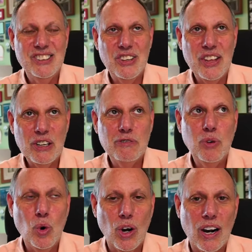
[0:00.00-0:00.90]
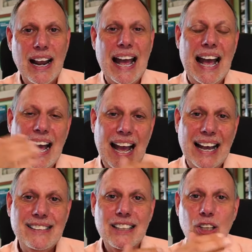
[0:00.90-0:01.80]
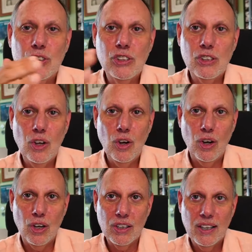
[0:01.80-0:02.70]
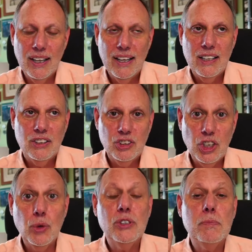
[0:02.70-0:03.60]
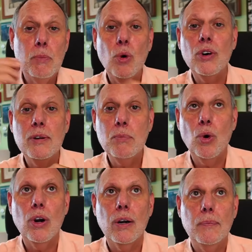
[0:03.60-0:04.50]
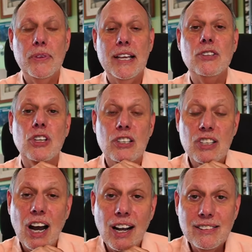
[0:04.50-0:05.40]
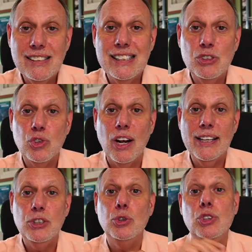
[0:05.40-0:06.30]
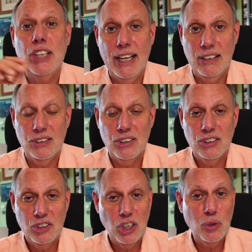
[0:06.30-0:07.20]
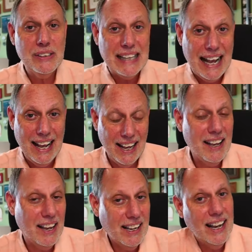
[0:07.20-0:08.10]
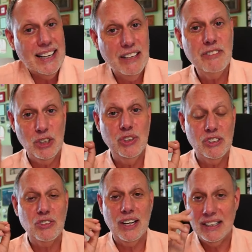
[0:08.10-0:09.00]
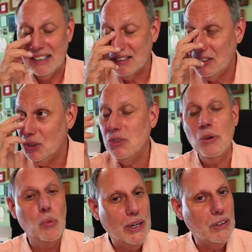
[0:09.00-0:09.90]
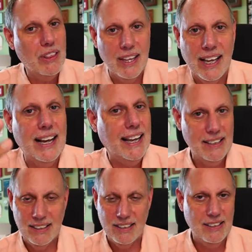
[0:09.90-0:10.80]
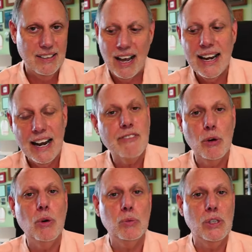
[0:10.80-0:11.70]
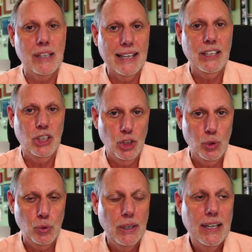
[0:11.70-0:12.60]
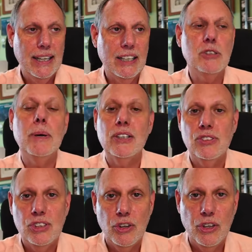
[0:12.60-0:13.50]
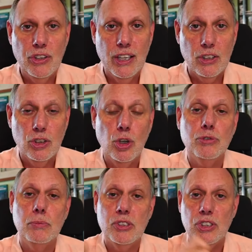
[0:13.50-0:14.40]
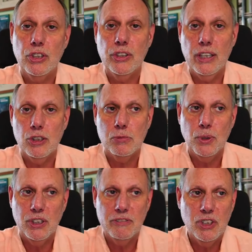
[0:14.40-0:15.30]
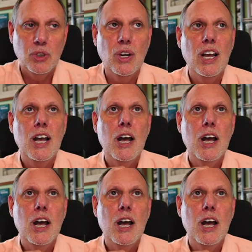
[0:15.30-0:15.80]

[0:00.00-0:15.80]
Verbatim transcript: and so therefore, as it goes along, Joe is more and more is, is constantly trying to change. Joe is I, I got to give you this credit. You's a weird thing. I not everyone will like you. It's about a serial killer told from the serial killer's point of view.